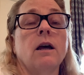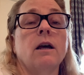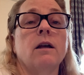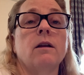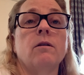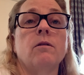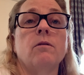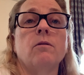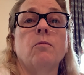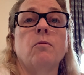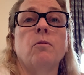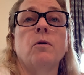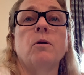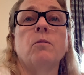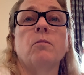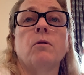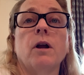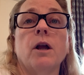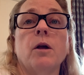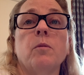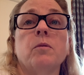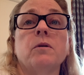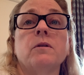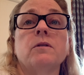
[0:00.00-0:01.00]
And we were
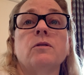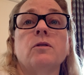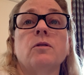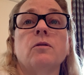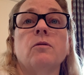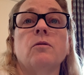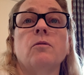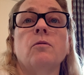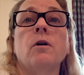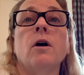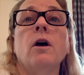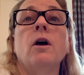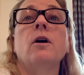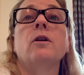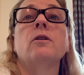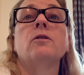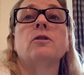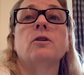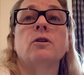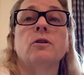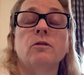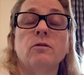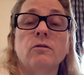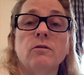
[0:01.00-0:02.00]
able to
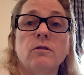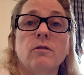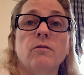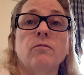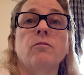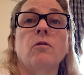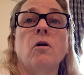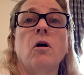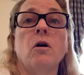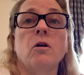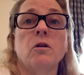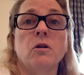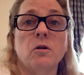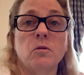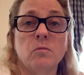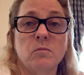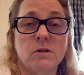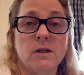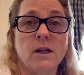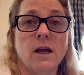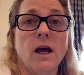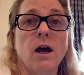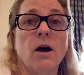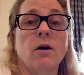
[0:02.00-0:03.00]
turn the
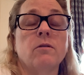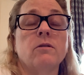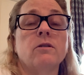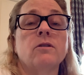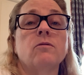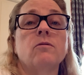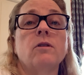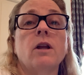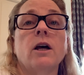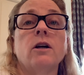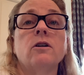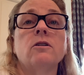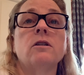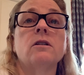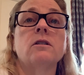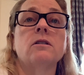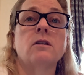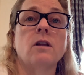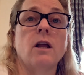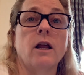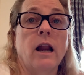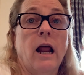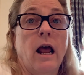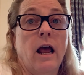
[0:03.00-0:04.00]
volume down. So now
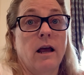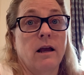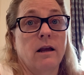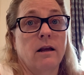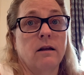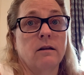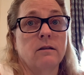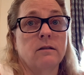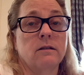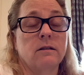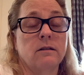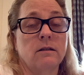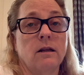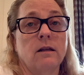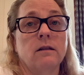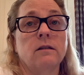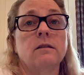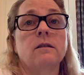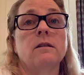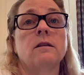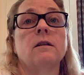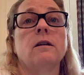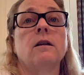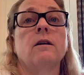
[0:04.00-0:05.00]
she's not as
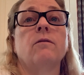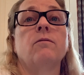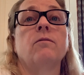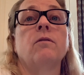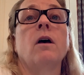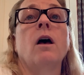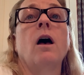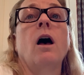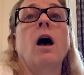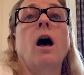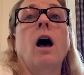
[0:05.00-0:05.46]
sensitive.